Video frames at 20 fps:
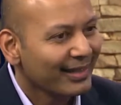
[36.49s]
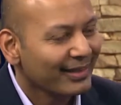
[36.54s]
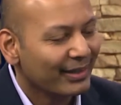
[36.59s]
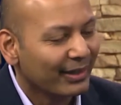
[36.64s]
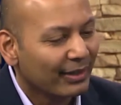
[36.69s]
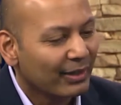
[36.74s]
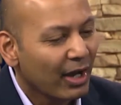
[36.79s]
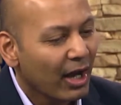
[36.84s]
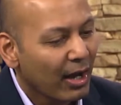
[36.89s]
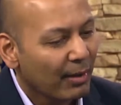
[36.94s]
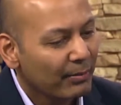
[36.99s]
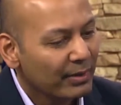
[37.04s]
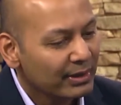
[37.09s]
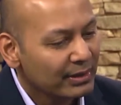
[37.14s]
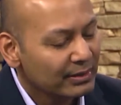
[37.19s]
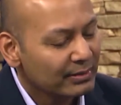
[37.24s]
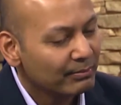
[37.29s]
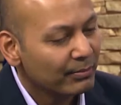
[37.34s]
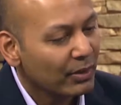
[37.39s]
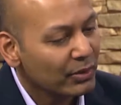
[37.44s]

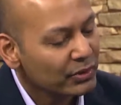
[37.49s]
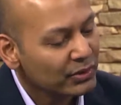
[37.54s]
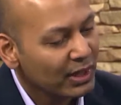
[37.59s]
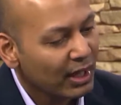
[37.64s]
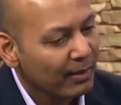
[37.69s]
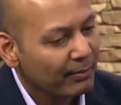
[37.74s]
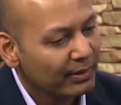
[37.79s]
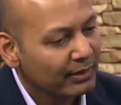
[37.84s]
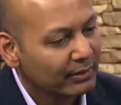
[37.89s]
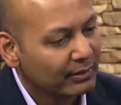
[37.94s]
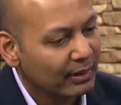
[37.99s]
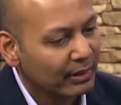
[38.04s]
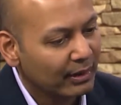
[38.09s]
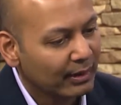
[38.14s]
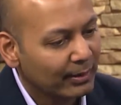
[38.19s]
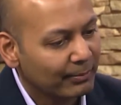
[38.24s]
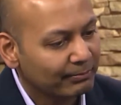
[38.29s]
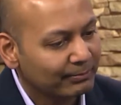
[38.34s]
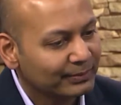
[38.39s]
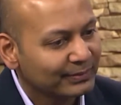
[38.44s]
The most
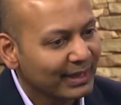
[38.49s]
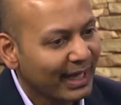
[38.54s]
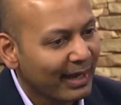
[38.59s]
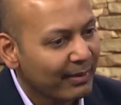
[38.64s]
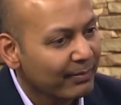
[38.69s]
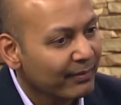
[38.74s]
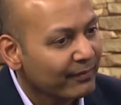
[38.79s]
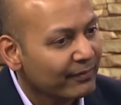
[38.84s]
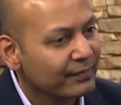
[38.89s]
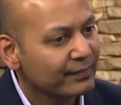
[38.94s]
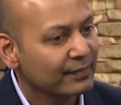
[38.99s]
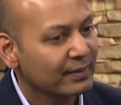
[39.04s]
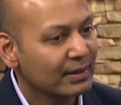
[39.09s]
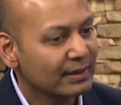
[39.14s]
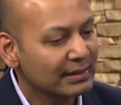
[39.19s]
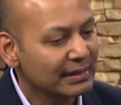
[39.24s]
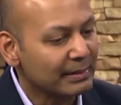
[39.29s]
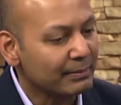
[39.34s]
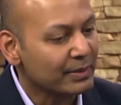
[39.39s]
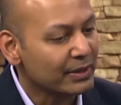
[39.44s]
common type of
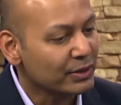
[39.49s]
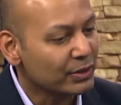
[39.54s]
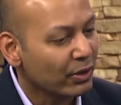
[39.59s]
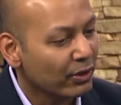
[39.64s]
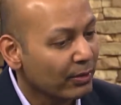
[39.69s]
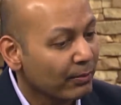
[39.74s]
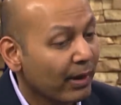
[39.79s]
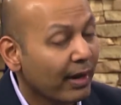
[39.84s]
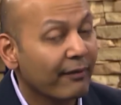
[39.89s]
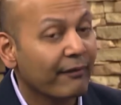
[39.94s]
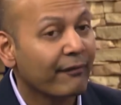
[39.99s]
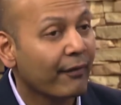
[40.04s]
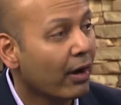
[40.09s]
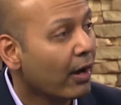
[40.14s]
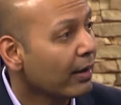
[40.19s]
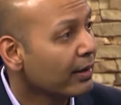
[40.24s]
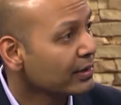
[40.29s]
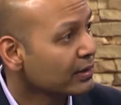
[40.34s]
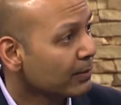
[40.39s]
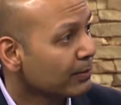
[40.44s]
sleep disorder by
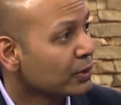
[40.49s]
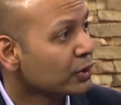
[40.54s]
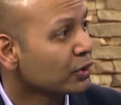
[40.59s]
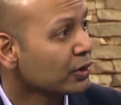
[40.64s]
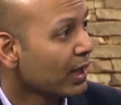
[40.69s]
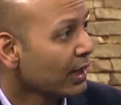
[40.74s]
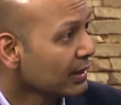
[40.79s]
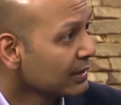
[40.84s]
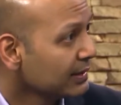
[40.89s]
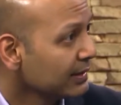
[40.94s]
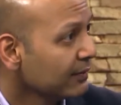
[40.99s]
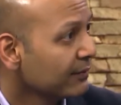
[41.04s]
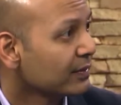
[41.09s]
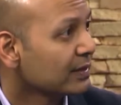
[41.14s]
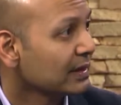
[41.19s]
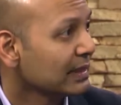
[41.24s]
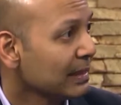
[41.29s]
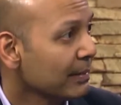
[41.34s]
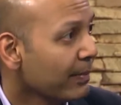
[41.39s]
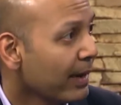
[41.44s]
far is obstructive
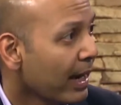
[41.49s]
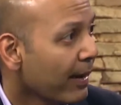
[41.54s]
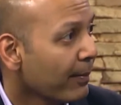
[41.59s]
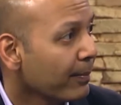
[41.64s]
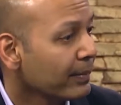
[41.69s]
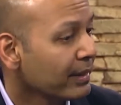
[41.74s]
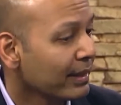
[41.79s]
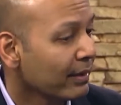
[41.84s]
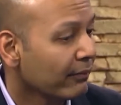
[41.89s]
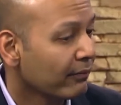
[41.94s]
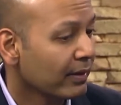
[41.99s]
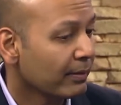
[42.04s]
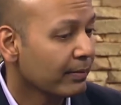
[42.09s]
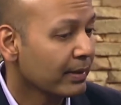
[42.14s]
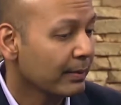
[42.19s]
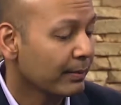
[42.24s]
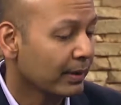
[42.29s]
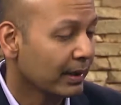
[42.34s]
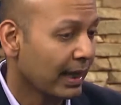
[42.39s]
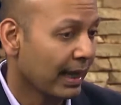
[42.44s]
sleep apnea, where
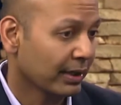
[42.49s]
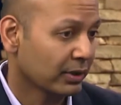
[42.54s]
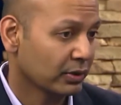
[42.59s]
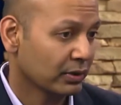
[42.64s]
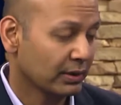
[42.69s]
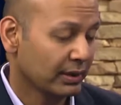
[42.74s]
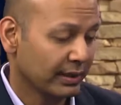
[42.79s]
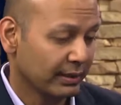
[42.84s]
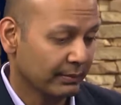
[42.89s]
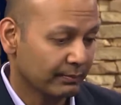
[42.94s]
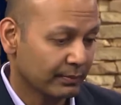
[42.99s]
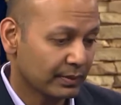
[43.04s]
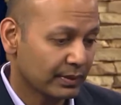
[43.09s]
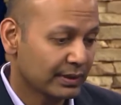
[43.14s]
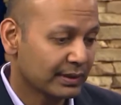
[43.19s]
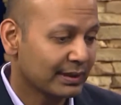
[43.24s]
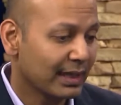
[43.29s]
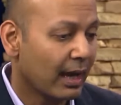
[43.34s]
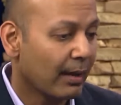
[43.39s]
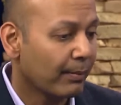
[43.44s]
people actually
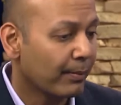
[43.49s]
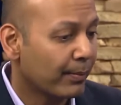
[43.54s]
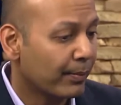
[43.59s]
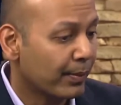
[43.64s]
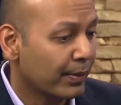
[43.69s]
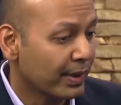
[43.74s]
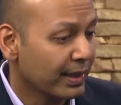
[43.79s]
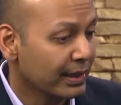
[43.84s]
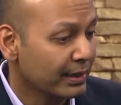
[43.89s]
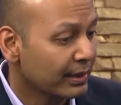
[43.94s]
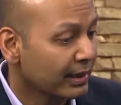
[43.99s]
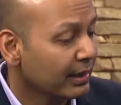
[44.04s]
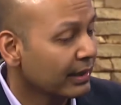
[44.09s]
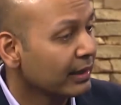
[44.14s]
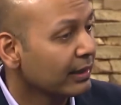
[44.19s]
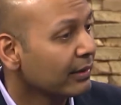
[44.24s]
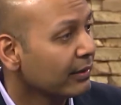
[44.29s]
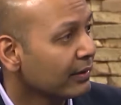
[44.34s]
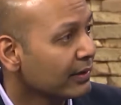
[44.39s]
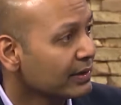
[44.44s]
stop breathing
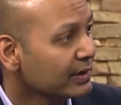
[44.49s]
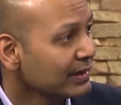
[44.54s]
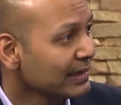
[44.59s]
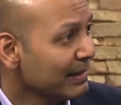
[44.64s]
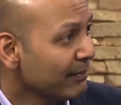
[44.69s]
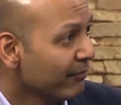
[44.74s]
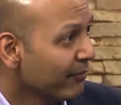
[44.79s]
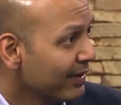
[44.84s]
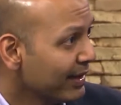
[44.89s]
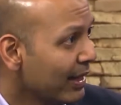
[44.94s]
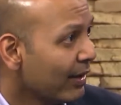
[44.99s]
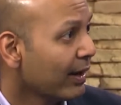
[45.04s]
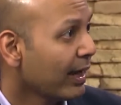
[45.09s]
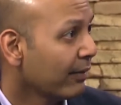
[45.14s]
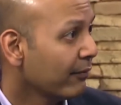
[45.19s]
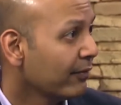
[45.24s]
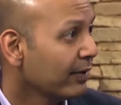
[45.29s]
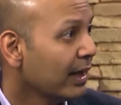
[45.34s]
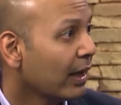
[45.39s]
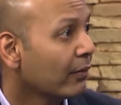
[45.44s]
in their sleep
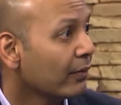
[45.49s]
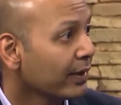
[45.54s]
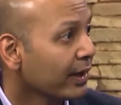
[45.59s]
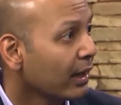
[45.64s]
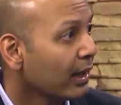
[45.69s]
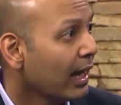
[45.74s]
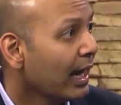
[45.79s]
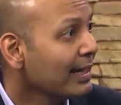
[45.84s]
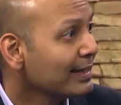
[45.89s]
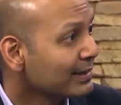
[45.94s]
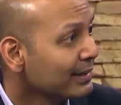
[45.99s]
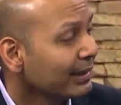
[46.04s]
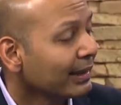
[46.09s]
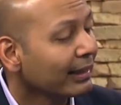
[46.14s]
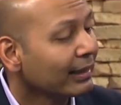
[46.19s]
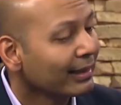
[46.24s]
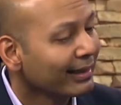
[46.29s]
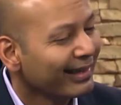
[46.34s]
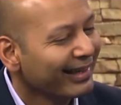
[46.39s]
without realizing it.